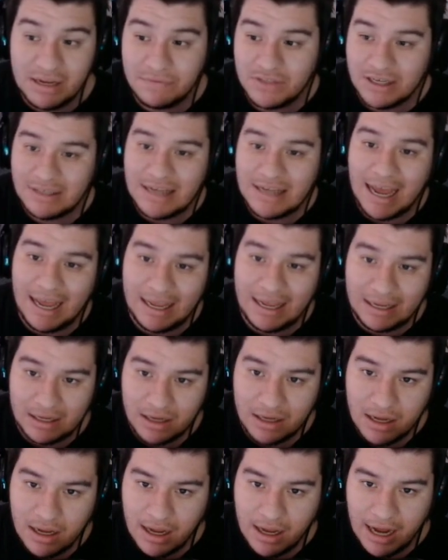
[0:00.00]

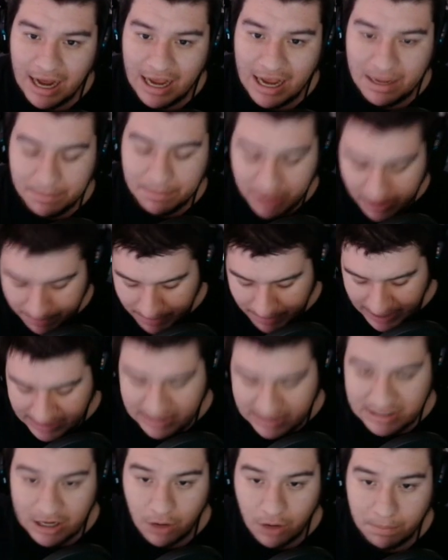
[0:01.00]
today I am going to
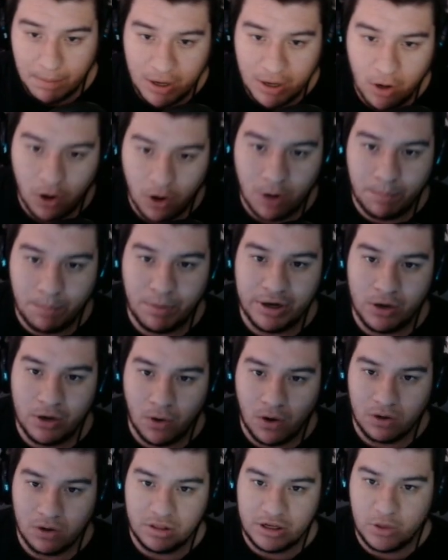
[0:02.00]
max out my
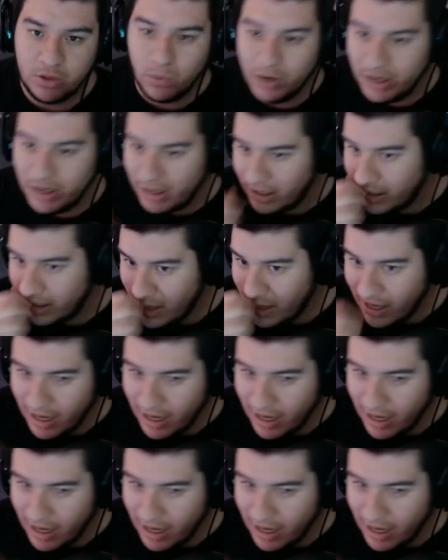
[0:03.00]
Heartbreaker Harley Quinn,